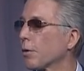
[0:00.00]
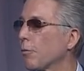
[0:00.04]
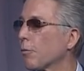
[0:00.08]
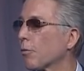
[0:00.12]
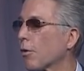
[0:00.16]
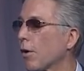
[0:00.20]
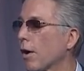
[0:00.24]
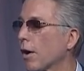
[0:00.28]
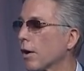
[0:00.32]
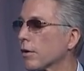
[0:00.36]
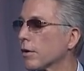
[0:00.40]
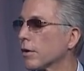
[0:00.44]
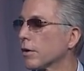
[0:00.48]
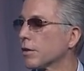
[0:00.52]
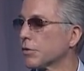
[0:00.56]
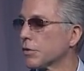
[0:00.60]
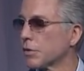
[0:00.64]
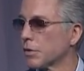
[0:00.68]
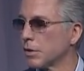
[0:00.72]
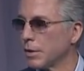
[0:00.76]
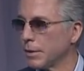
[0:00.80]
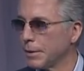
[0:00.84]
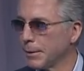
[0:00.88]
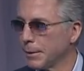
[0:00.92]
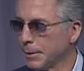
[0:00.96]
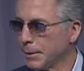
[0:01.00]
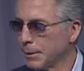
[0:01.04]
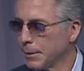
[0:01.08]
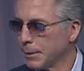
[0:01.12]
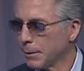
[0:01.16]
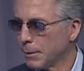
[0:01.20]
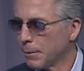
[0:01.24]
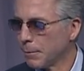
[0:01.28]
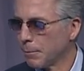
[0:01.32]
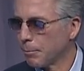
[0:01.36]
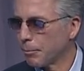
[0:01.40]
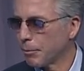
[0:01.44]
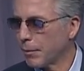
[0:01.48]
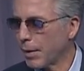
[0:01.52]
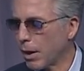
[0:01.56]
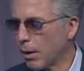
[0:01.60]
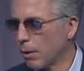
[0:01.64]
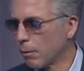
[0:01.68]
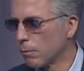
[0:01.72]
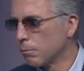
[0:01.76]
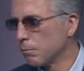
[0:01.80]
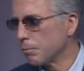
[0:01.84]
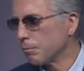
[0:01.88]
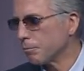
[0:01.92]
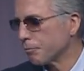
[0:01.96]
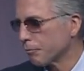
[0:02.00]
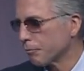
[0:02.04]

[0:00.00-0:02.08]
in progress. Now,